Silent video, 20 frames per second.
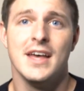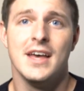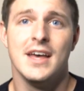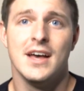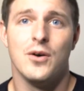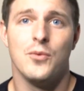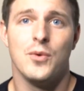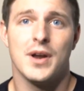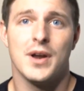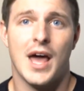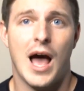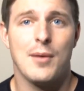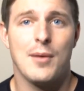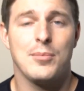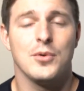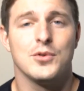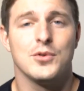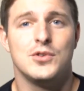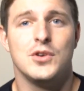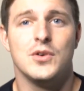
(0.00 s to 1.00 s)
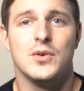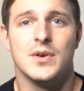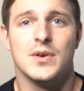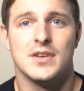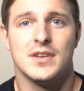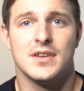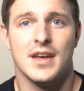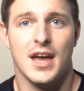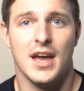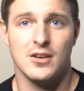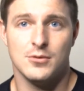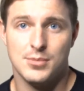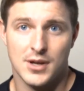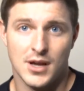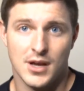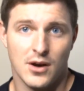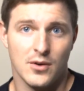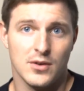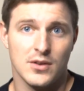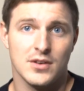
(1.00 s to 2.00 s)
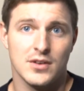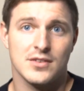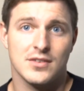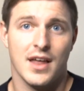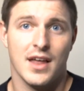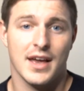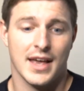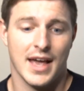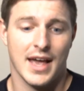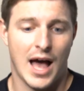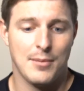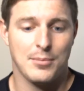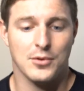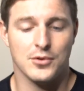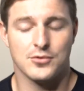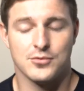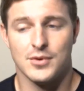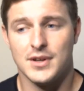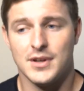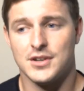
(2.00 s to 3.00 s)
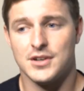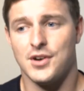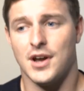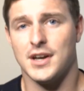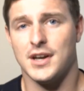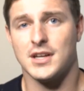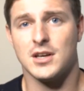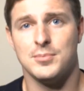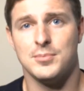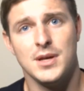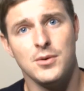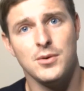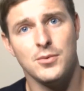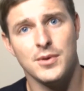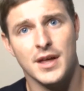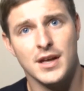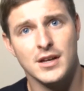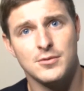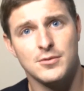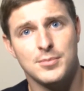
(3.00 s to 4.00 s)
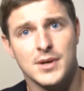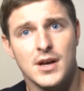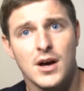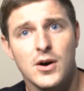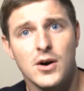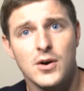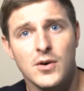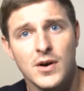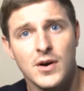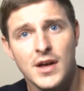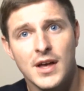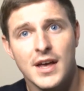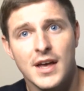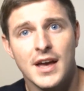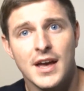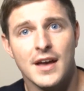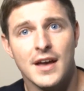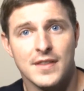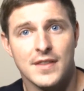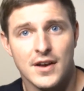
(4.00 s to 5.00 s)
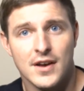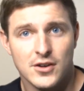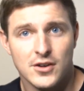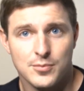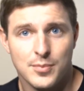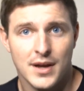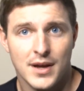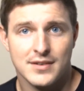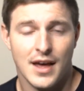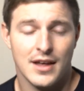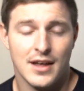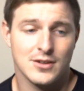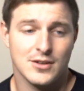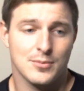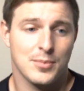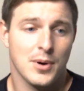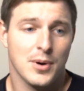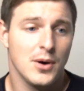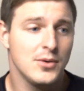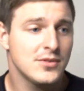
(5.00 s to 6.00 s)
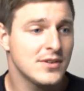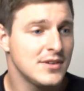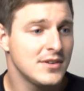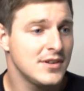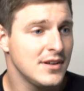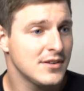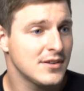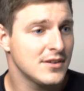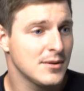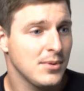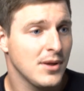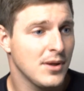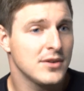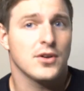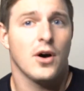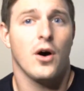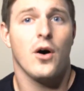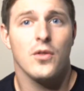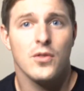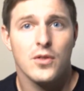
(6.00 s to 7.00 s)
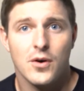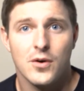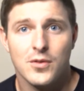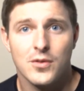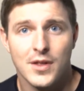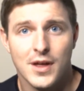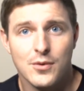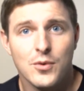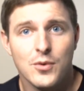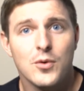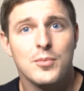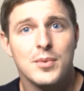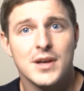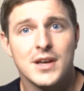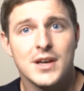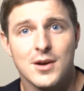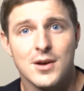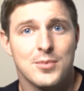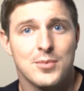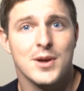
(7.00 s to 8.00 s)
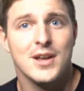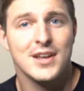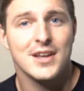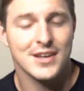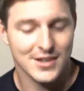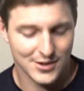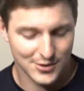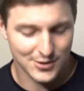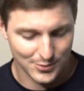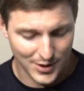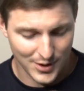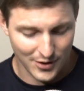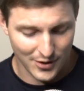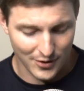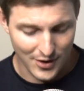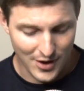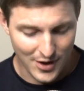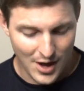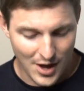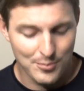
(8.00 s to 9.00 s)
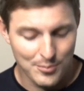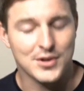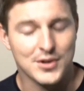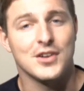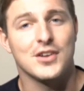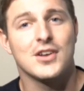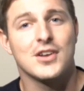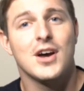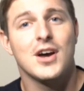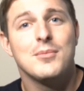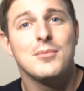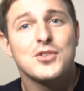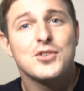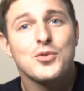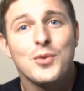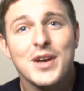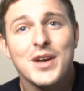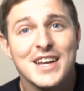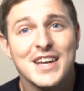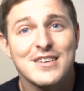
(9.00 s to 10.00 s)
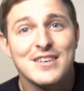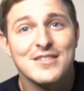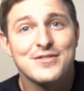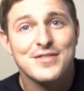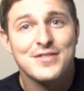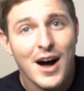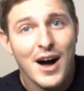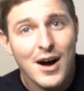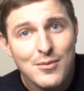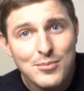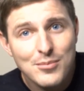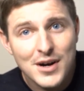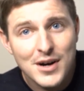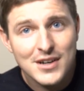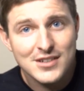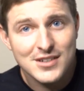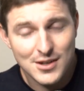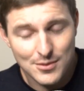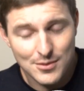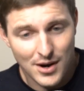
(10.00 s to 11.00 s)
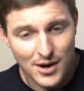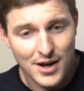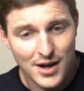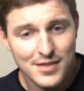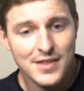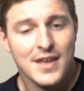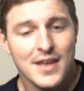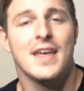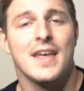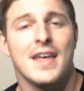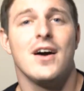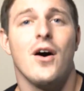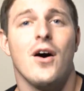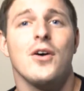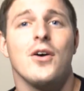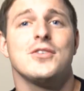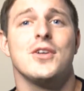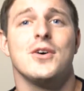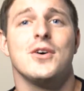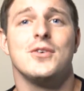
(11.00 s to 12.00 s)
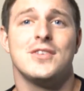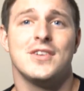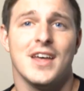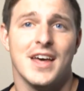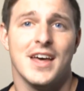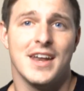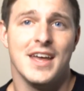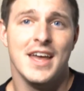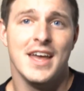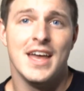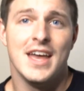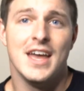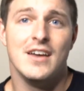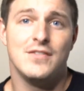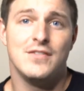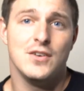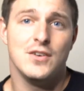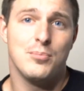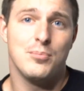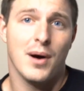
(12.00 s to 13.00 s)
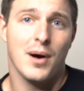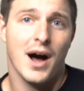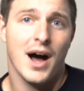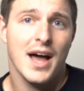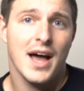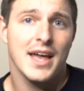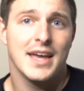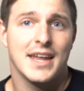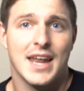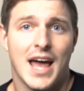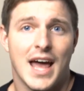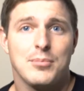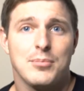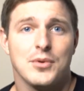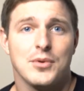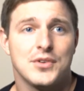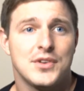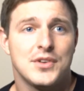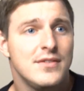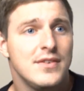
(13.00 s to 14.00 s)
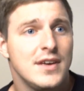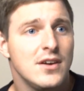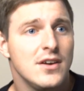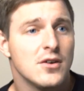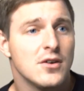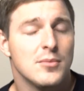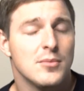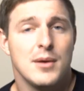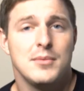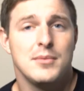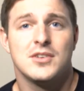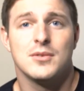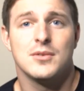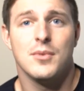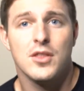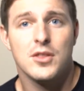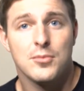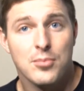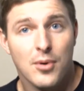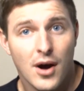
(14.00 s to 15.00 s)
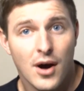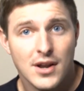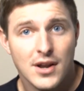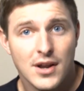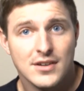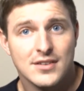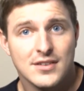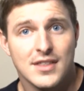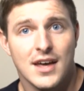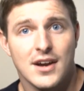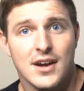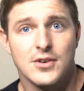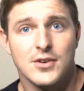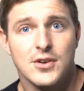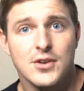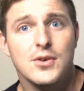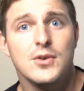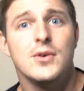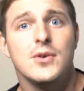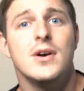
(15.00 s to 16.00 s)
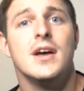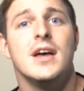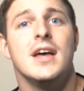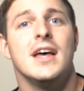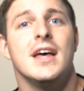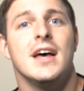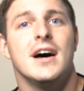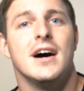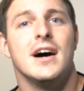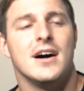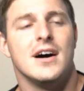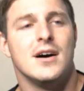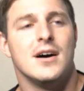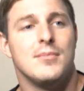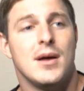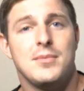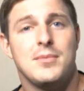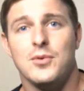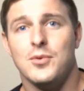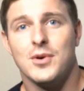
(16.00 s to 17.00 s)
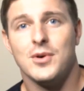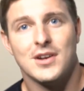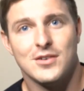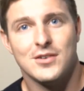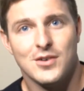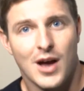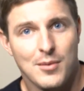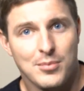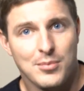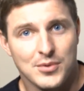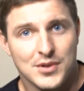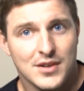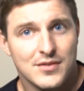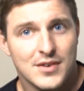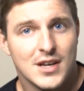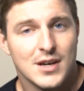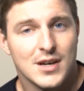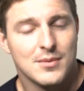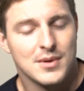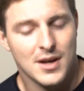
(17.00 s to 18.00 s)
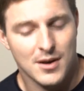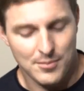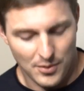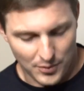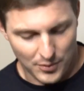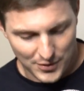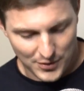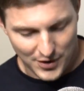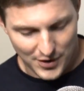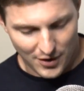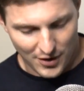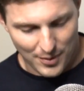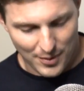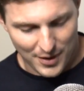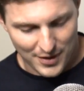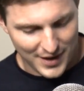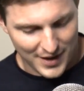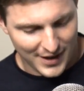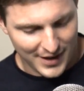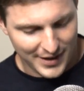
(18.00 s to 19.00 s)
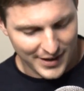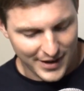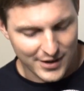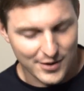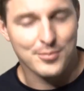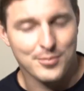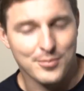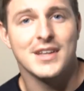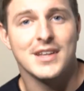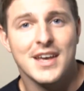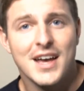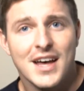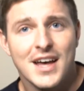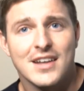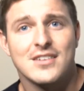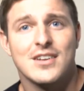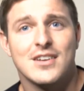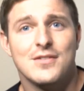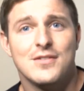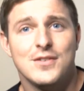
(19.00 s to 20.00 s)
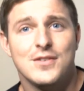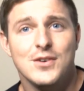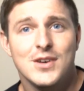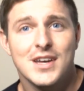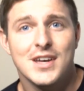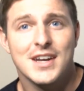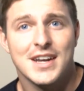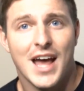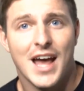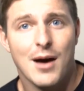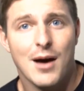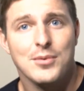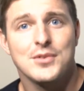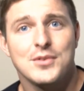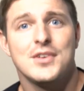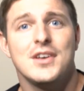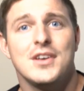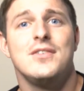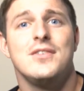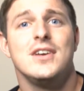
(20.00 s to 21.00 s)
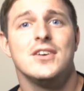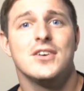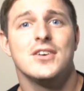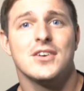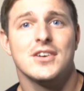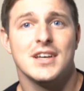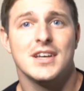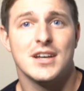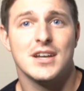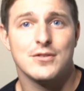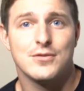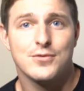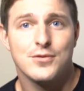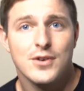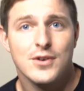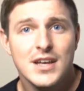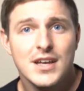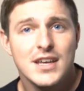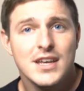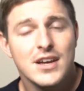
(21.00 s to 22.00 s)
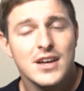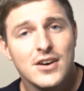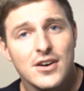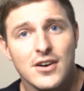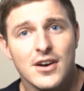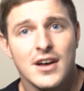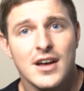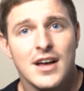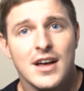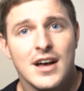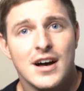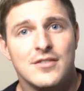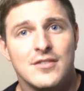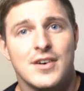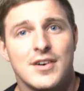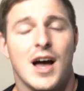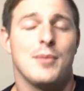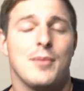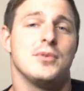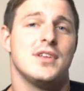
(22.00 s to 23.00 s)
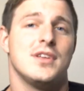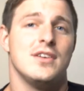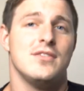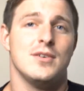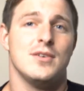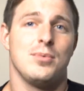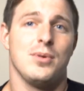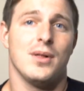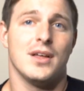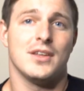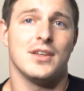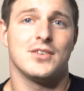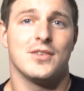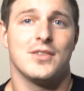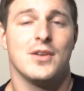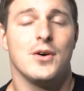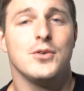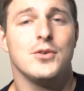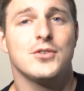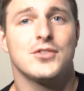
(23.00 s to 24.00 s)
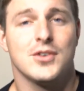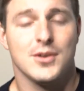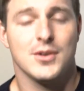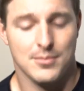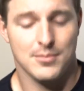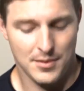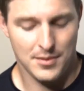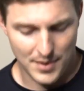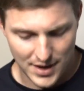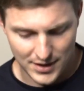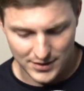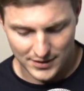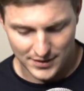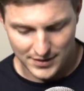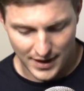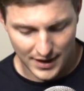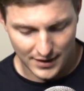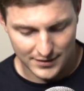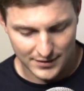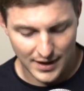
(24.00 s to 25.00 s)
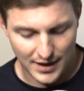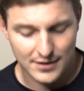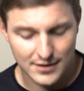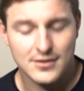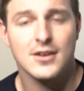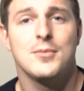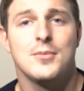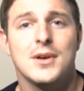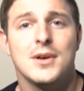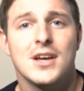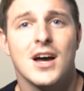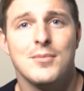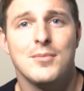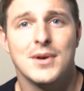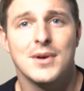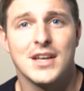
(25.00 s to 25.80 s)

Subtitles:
what Apple's doing to HBO. It looks like Apple's really trying to compete with HBO in their space as opposed to Disney Plus, although they will be competing as well. But to come swinging at $5 a month, and they also said if you buy an Apple TV or maybe some other products that are new, maybe we'll get a new Apple TV coming up, but we'll talk about that later. But yes, if you get an Apple TV, you're going to get a free year of Apple TV Plus. So those are some amazing things. That's going to be coming